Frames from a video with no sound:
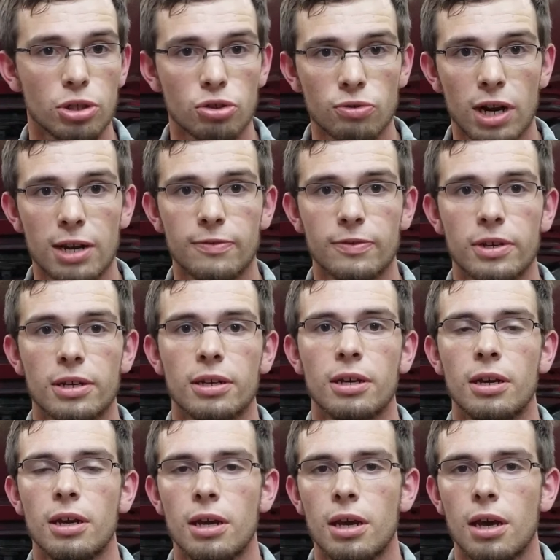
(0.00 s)
traffic,
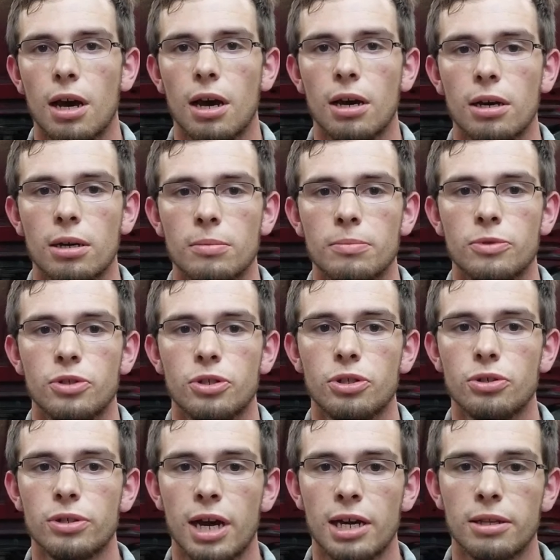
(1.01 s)
so
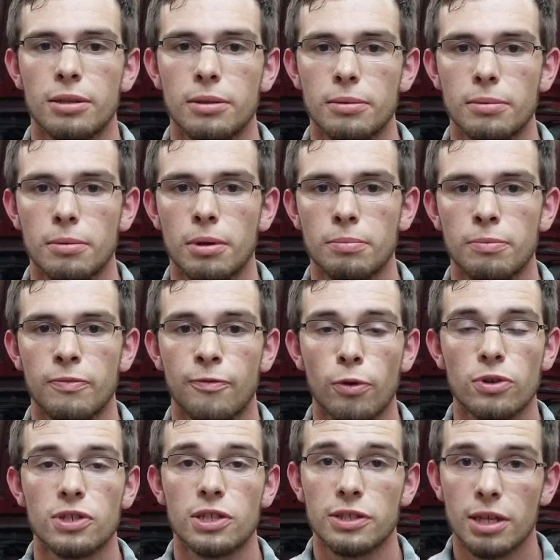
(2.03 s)
you're not
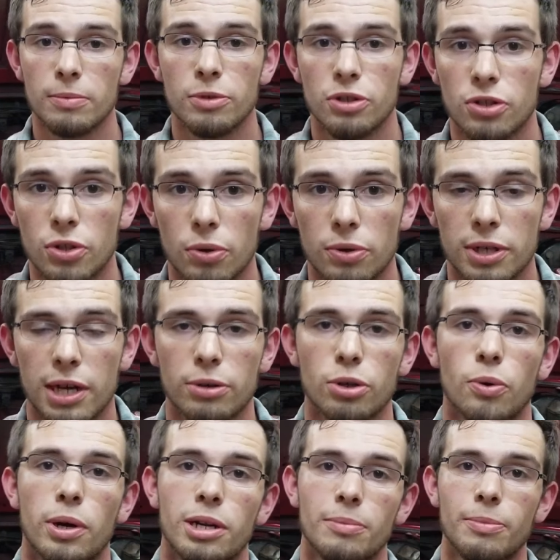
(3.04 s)
forcing them to slow down
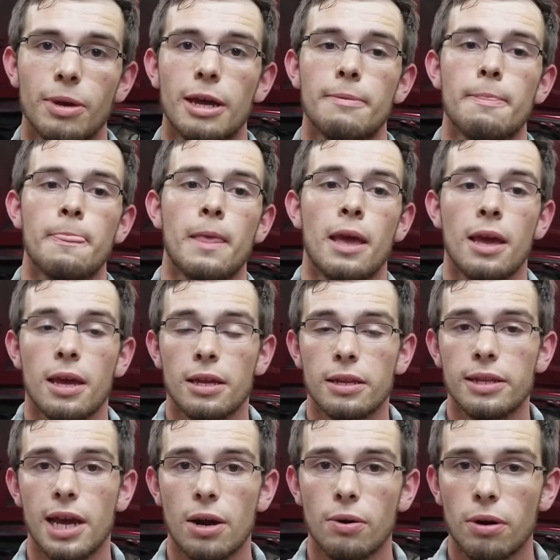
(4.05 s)
quite a bit.
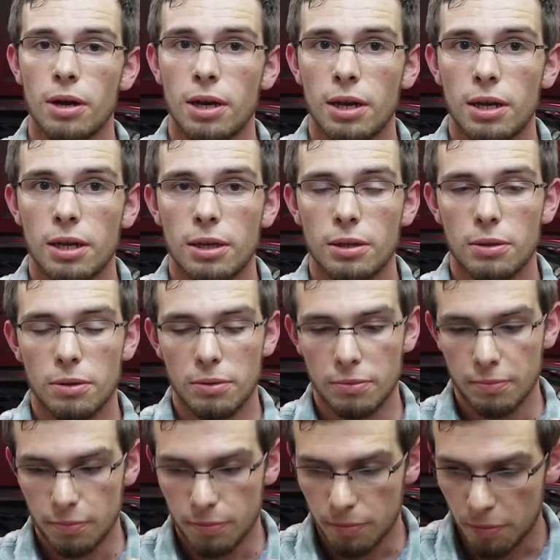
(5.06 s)
Now,
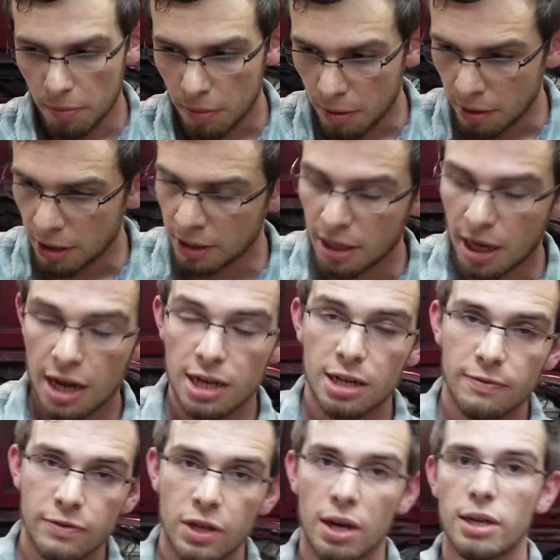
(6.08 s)
I
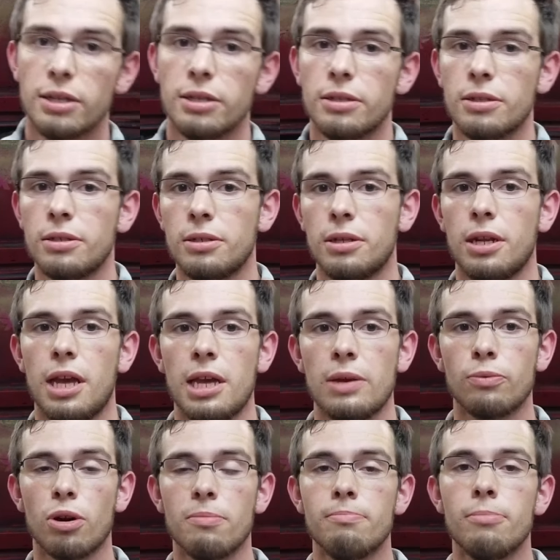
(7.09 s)
have done a
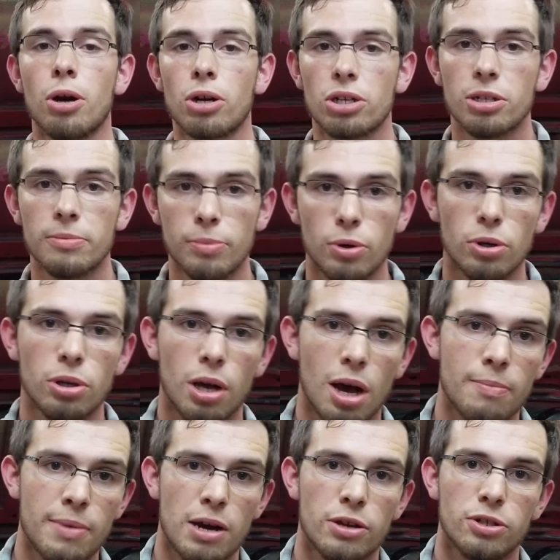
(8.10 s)
remarkable
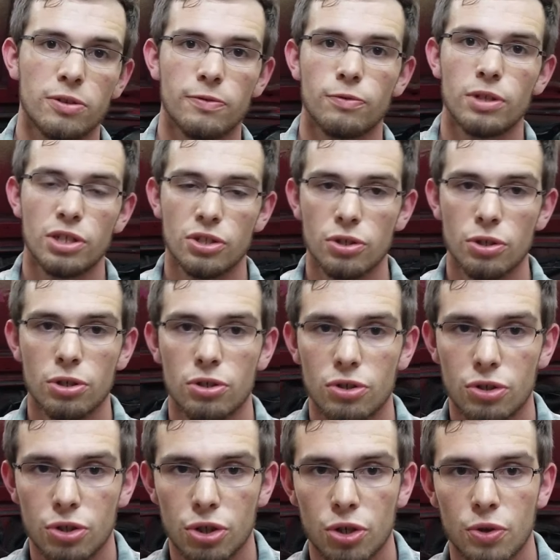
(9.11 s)
amount of
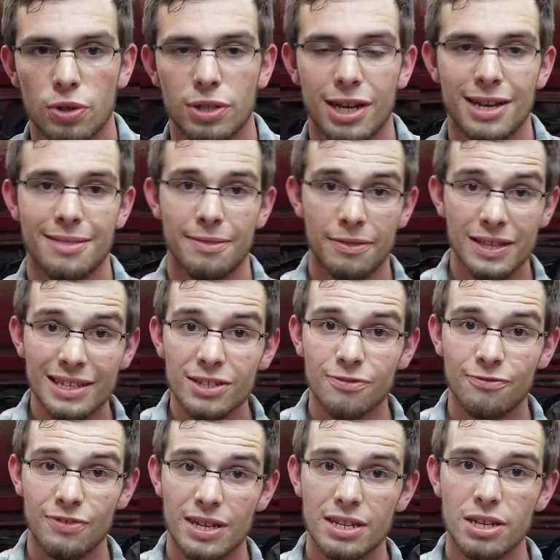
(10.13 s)
research to create
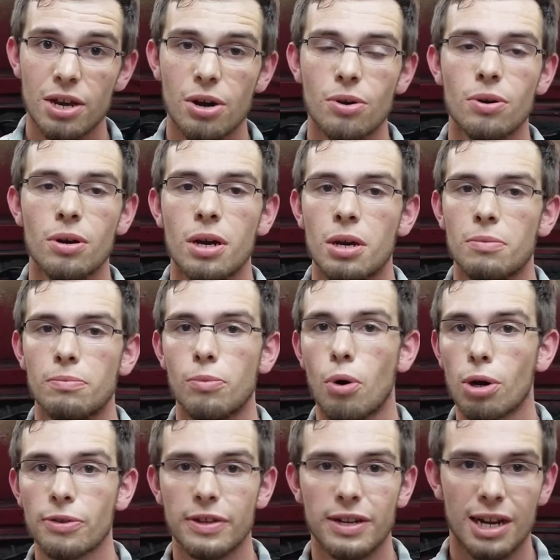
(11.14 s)
this video,
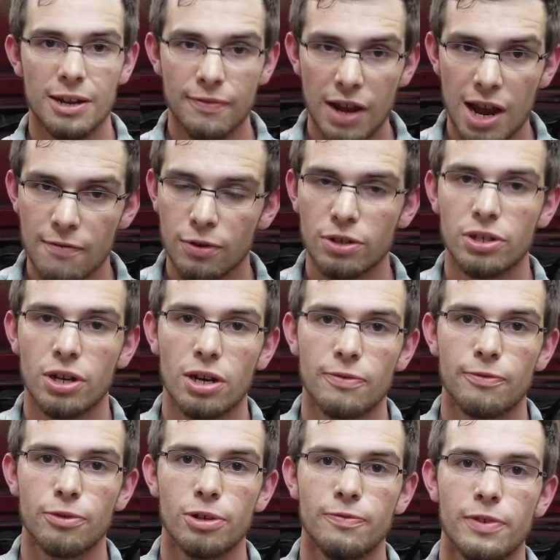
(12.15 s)
more than I've ever done
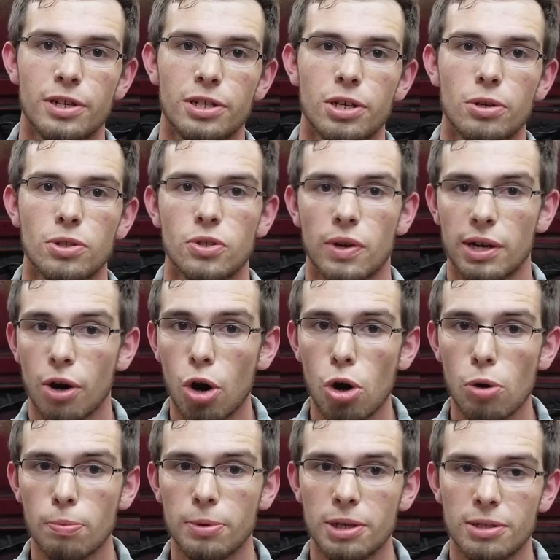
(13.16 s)
for a video, so I
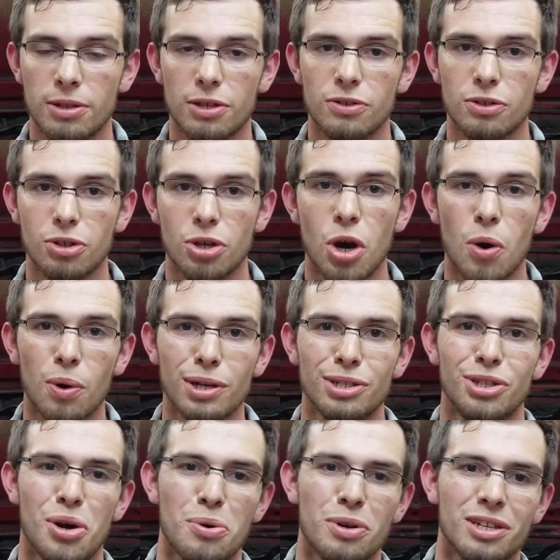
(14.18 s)
hope it doesn't go
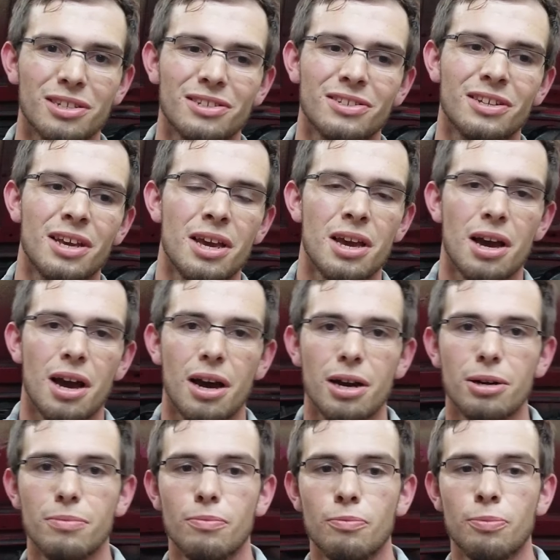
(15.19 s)
unnoticed.
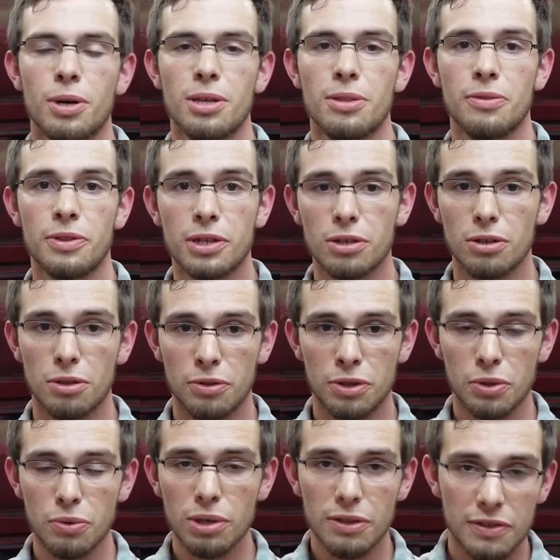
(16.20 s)
But the
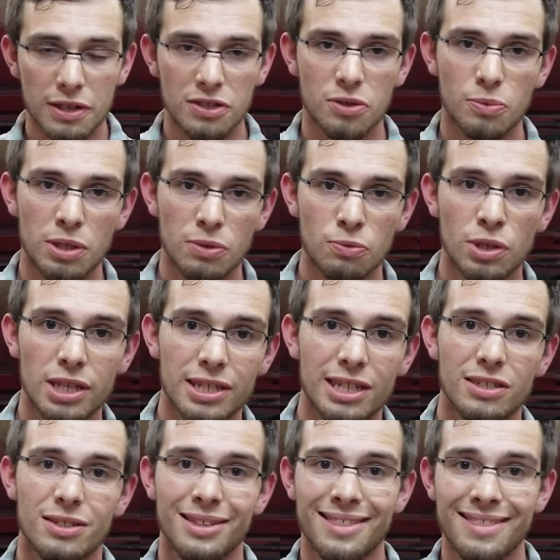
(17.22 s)
only things that we really
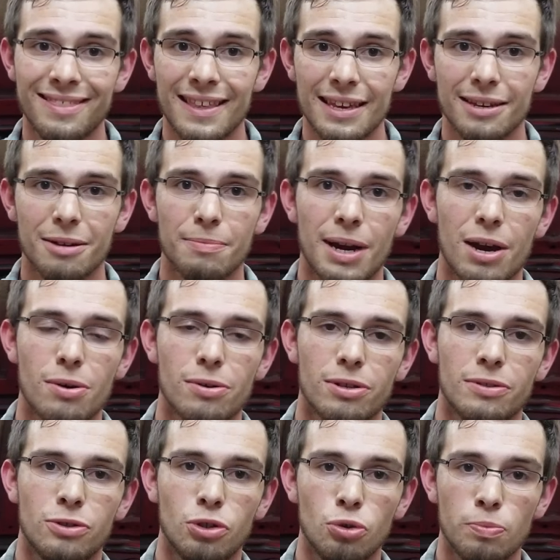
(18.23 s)
need to think
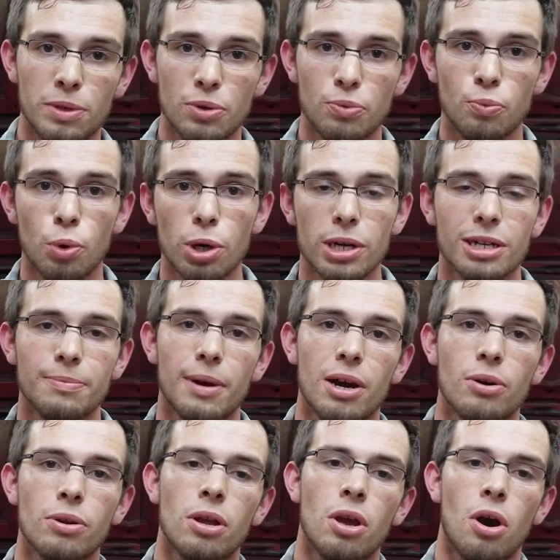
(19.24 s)
about, to be worried
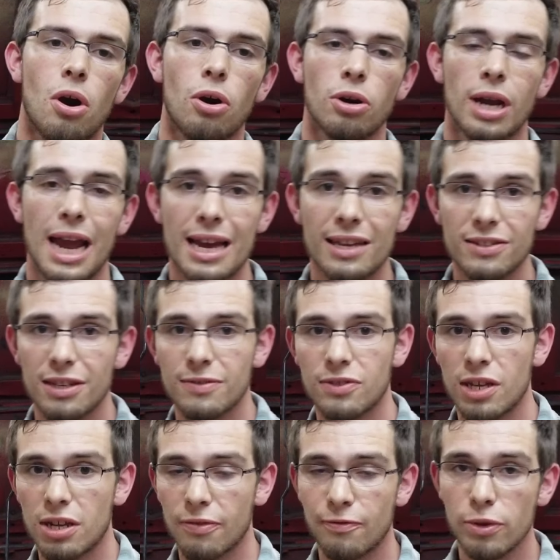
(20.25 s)
about, are, as I've
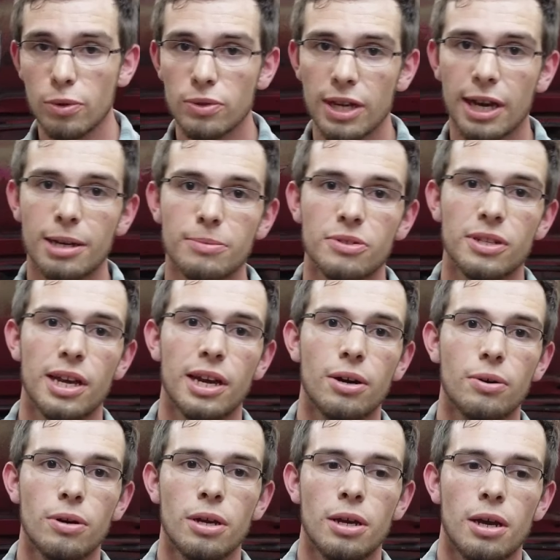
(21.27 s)
said a few times
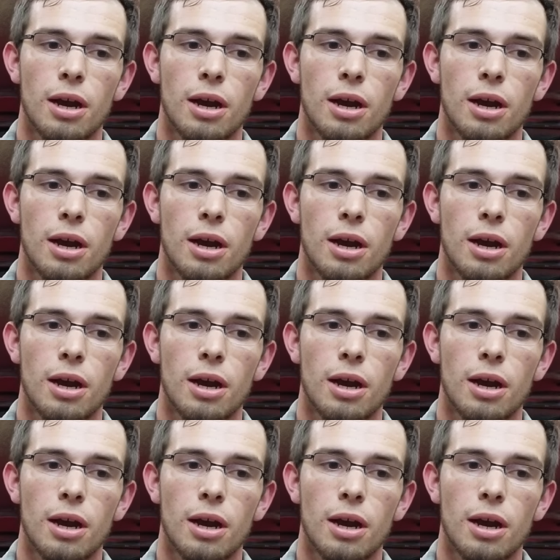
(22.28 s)
now,